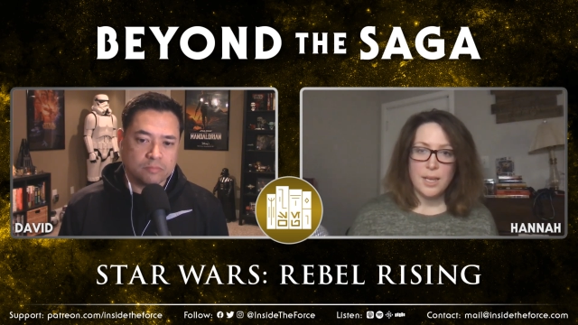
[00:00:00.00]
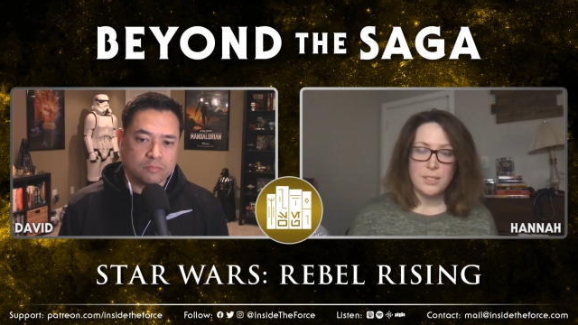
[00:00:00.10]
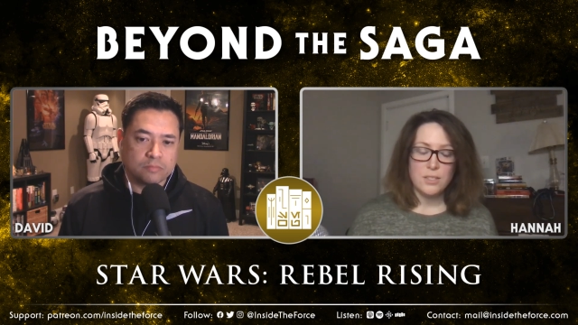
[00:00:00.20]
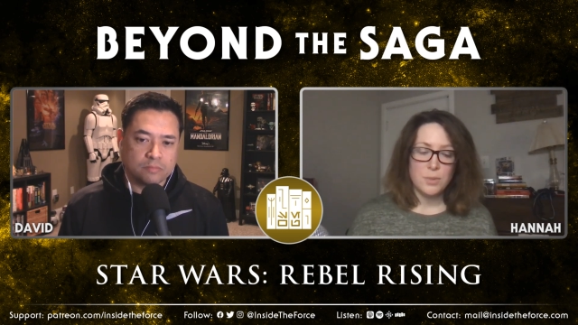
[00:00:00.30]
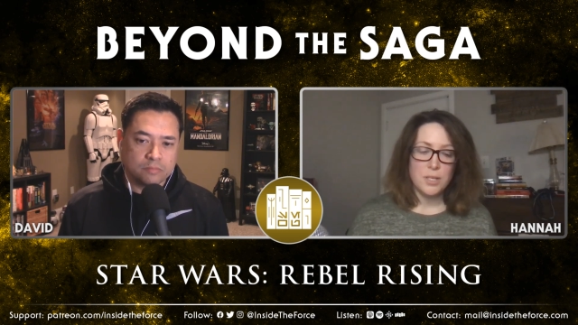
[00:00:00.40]

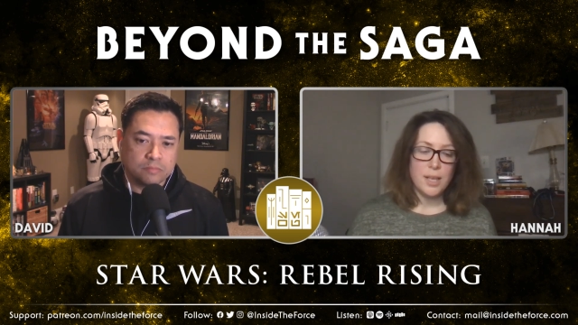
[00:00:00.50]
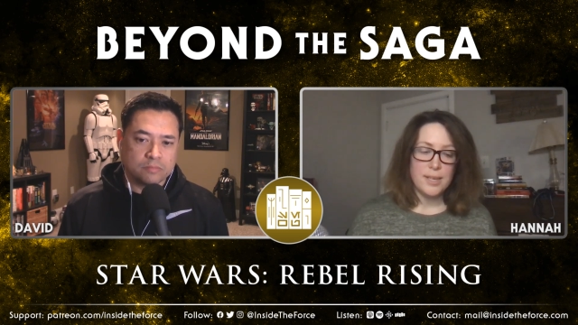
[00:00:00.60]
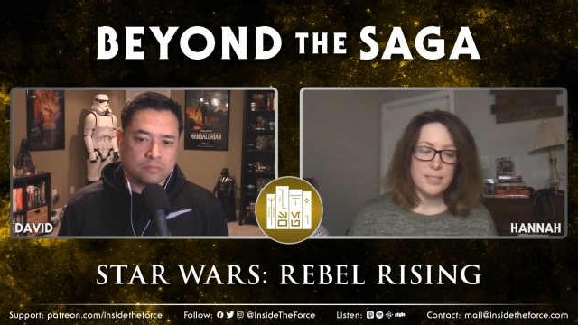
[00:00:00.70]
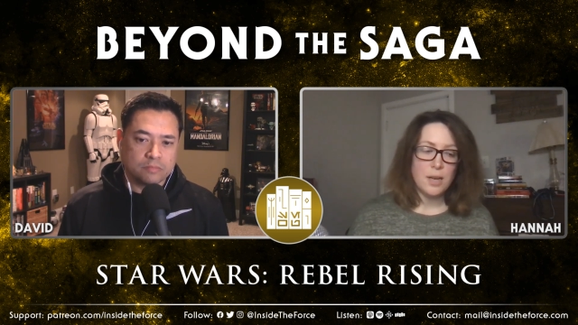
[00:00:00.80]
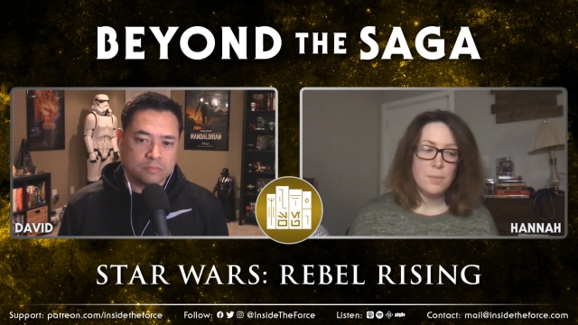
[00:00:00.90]
Speaker 1: And to
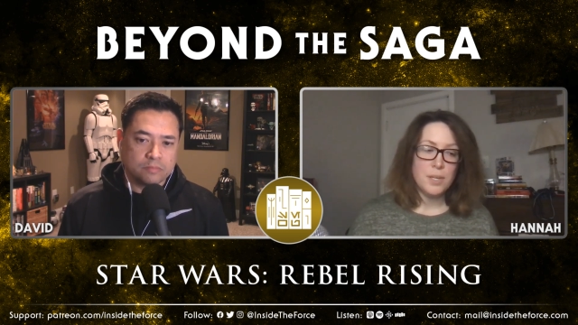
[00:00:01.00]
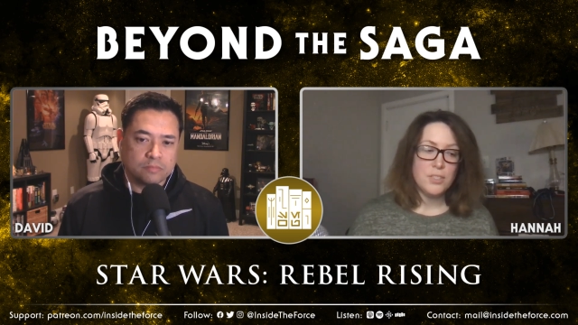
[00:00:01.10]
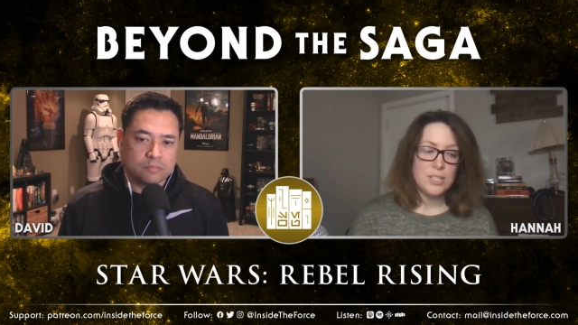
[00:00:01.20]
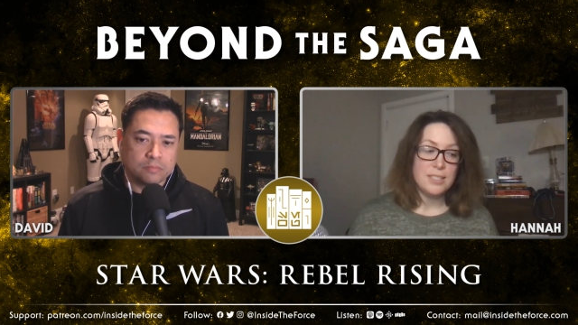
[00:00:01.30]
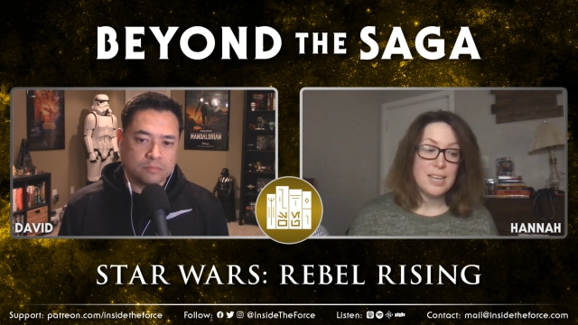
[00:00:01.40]
realize how
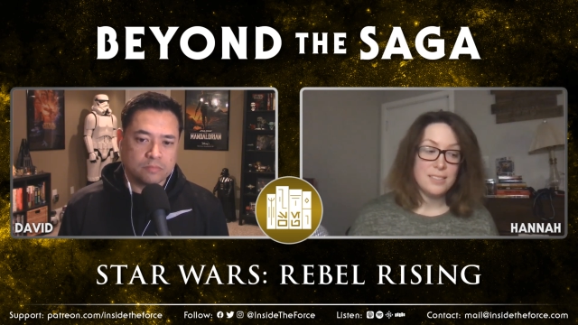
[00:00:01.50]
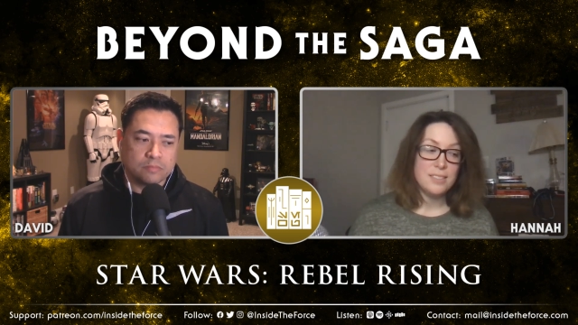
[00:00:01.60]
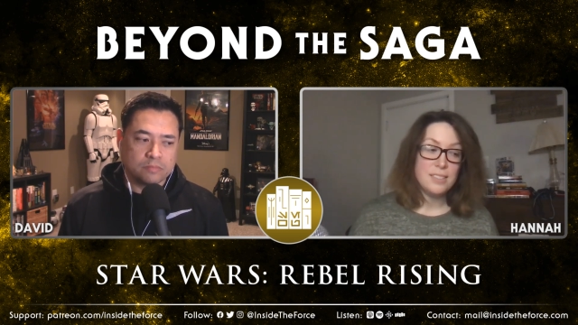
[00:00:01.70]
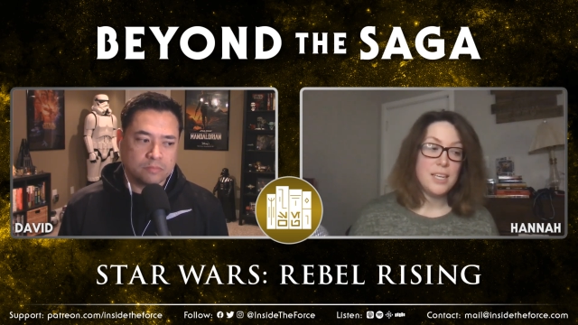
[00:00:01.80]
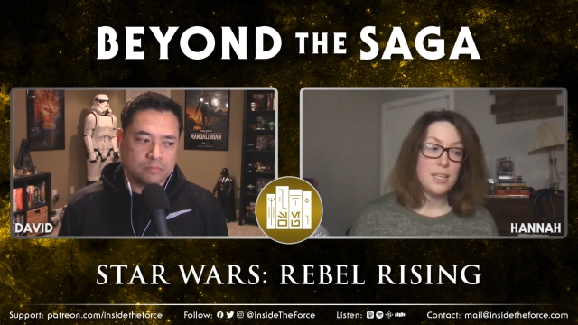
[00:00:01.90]
much is at
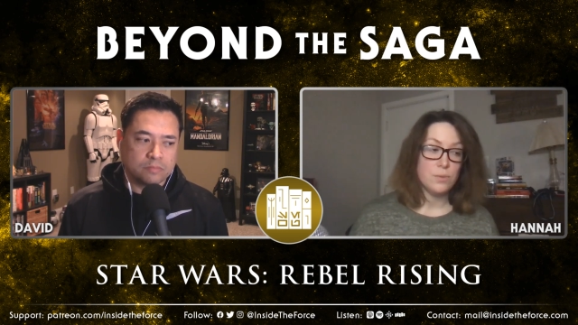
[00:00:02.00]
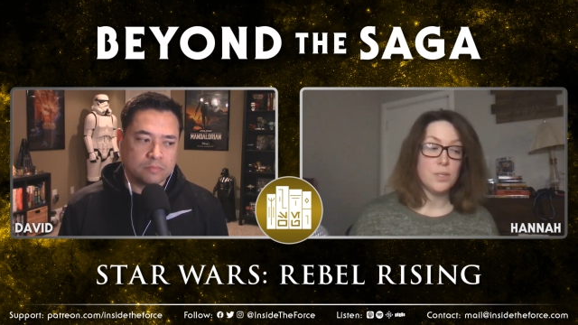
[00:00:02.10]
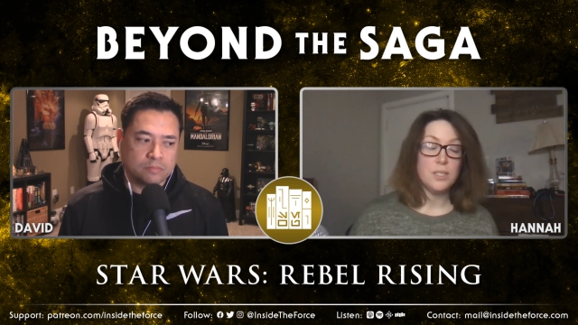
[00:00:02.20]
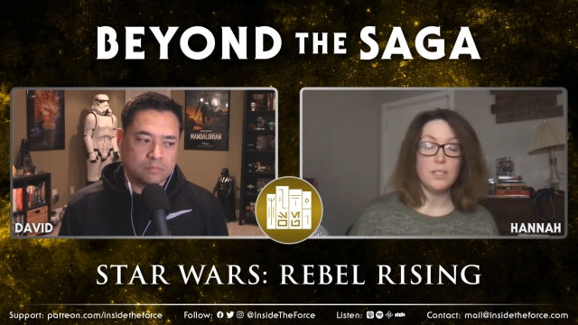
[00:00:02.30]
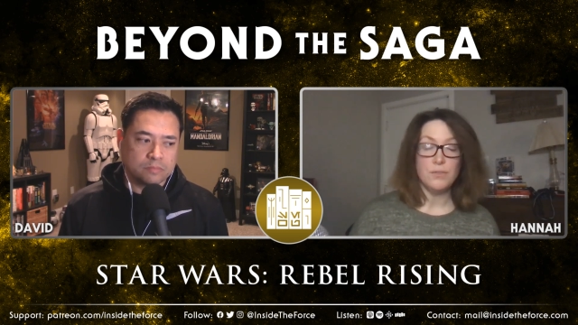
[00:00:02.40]
stake
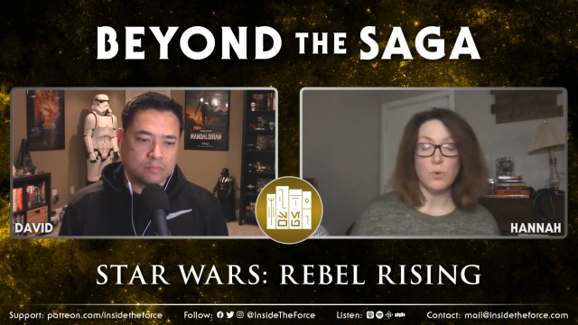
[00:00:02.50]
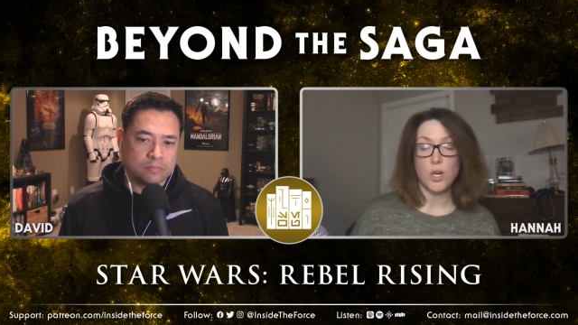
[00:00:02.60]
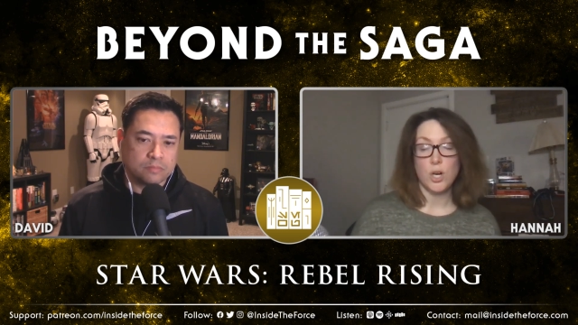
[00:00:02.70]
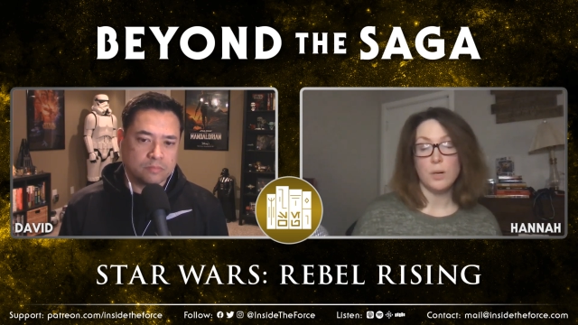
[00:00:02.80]
really for